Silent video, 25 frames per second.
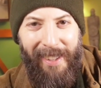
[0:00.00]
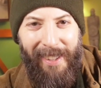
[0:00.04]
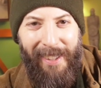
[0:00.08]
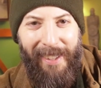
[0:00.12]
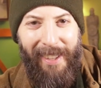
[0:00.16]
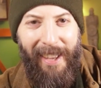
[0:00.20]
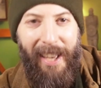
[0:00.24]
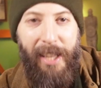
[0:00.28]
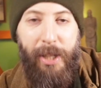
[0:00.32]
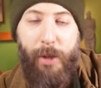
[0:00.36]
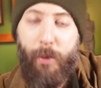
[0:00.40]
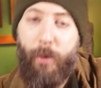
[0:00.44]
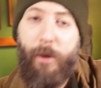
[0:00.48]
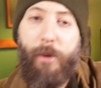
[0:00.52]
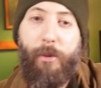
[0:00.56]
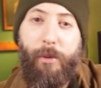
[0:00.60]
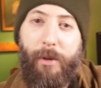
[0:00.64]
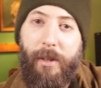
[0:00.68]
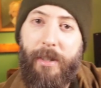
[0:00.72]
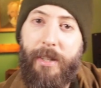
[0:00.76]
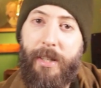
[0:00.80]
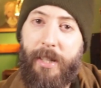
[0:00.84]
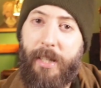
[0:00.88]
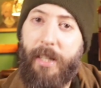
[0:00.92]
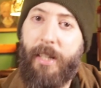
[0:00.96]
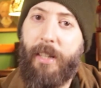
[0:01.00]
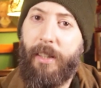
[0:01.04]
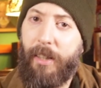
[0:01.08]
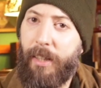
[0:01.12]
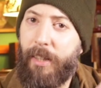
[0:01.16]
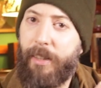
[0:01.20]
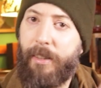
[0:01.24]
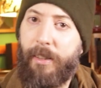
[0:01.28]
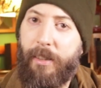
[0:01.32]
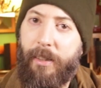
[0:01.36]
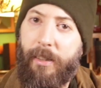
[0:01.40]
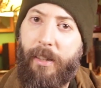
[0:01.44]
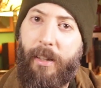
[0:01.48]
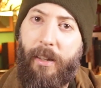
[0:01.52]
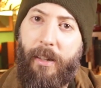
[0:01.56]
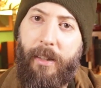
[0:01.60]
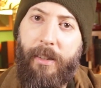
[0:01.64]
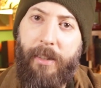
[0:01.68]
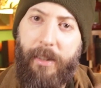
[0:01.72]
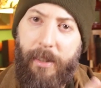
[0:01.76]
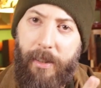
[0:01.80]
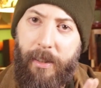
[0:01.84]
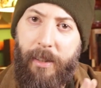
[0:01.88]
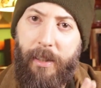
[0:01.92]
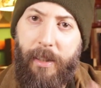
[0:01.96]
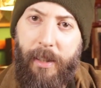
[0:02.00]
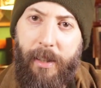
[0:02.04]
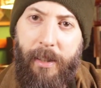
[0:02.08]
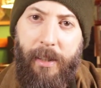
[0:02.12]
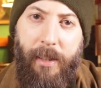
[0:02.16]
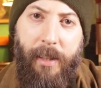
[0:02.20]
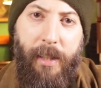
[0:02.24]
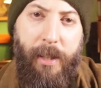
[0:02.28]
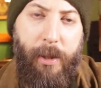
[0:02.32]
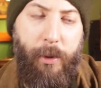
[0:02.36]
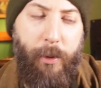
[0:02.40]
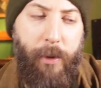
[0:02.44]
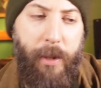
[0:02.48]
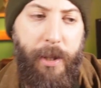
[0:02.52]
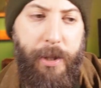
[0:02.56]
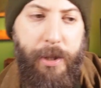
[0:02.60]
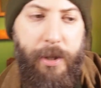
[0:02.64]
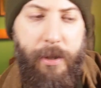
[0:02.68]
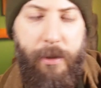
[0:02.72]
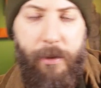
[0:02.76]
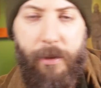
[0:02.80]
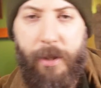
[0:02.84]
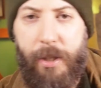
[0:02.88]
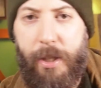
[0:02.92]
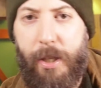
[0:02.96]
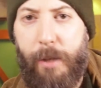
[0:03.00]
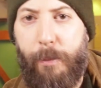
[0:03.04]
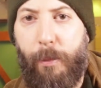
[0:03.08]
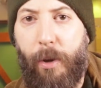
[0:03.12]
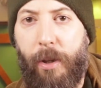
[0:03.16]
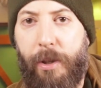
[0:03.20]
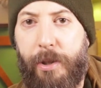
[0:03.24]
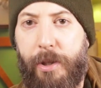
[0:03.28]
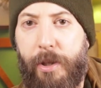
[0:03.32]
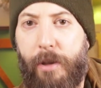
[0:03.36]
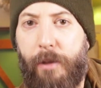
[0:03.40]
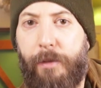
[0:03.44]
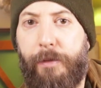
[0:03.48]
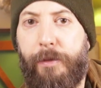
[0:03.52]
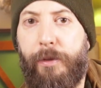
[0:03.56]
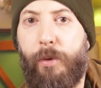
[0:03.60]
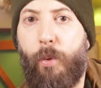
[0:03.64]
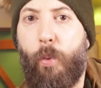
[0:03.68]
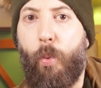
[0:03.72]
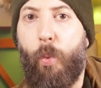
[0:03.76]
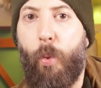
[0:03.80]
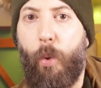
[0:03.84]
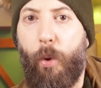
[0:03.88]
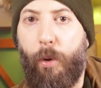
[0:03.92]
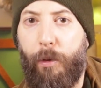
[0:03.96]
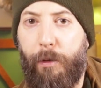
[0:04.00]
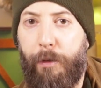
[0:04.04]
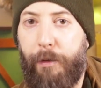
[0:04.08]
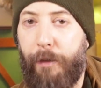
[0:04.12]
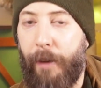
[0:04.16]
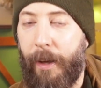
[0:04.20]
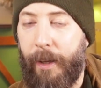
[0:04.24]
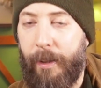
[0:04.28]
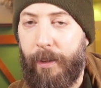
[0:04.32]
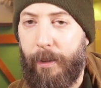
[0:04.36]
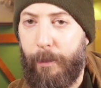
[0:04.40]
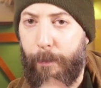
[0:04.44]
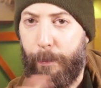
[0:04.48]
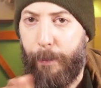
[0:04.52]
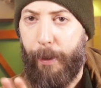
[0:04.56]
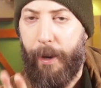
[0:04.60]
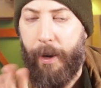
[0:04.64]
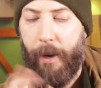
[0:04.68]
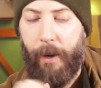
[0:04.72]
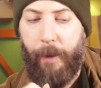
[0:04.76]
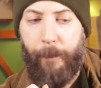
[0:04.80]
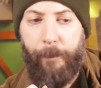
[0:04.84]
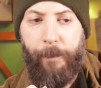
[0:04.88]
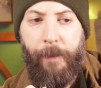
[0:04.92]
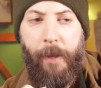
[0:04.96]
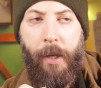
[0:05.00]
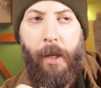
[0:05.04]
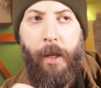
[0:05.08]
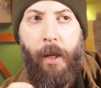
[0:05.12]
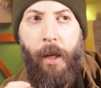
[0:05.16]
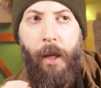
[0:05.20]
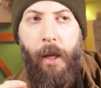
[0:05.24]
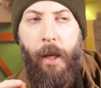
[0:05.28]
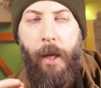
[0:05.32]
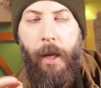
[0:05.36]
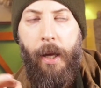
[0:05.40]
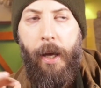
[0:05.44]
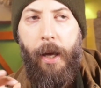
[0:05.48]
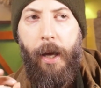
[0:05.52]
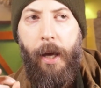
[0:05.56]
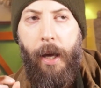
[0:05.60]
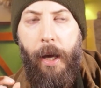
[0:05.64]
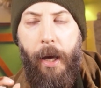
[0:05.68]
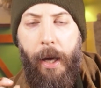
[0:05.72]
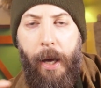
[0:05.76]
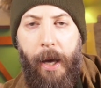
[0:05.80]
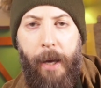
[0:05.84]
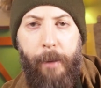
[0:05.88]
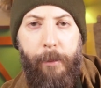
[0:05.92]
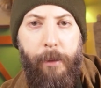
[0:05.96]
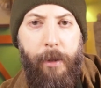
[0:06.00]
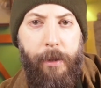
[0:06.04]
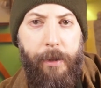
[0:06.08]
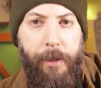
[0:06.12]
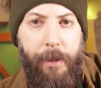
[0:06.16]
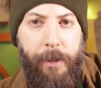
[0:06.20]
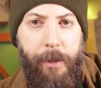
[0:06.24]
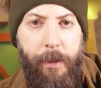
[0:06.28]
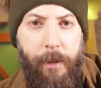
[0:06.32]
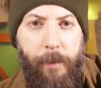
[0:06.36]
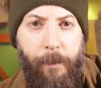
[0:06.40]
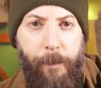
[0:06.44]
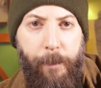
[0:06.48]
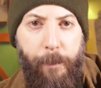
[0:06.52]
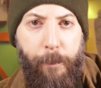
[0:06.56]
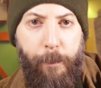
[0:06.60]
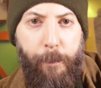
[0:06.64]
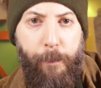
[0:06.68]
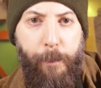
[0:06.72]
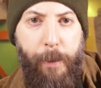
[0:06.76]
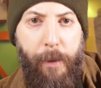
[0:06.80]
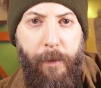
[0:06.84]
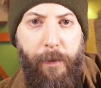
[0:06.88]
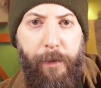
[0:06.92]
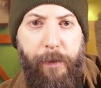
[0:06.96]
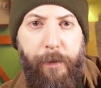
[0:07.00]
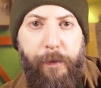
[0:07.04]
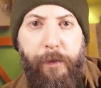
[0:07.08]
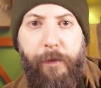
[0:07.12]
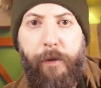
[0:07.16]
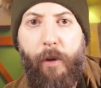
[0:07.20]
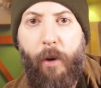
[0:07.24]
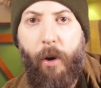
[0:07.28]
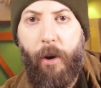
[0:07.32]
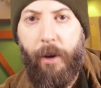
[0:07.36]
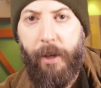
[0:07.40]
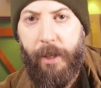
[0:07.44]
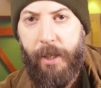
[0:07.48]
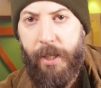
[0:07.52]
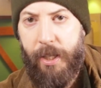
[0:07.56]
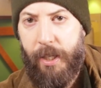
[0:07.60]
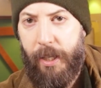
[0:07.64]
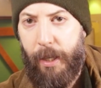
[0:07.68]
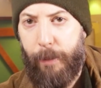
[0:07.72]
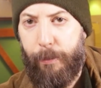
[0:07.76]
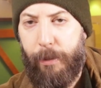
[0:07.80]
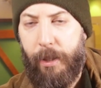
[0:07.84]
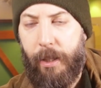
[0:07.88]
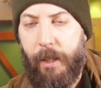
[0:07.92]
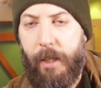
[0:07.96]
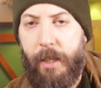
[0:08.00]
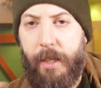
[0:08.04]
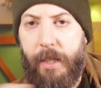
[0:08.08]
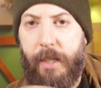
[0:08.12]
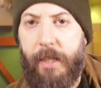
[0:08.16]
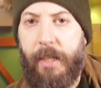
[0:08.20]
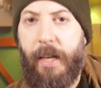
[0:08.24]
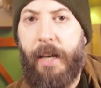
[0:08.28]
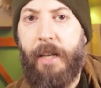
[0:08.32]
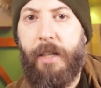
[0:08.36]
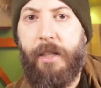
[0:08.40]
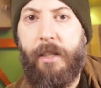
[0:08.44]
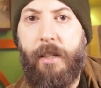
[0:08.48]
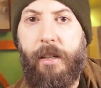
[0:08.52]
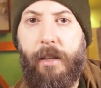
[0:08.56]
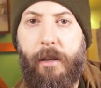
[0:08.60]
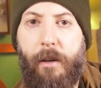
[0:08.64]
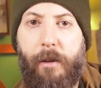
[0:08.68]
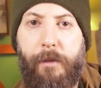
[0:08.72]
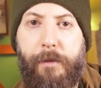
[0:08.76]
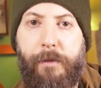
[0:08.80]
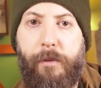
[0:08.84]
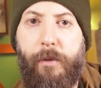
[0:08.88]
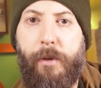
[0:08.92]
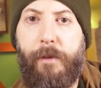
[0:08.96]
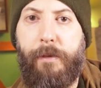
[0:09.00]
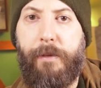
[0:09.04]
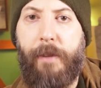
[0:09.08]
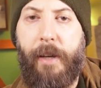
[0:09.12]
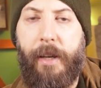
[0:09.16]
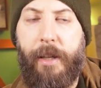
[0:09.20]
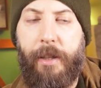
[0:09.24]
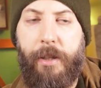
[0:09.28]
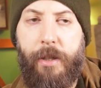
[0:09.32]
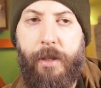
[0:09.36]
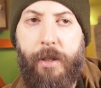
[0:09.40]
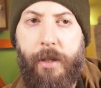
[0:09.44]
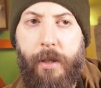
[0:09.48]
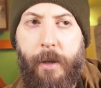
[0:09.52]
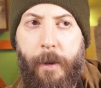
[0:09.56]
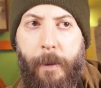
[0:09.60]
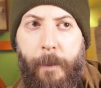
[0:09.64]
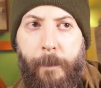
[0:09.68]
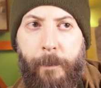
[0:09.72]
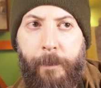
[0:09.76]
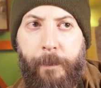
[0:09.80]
as we will see later on in relation to the symbology of the wolf and the bear. Hamlet, before accepting his destiny of revenge,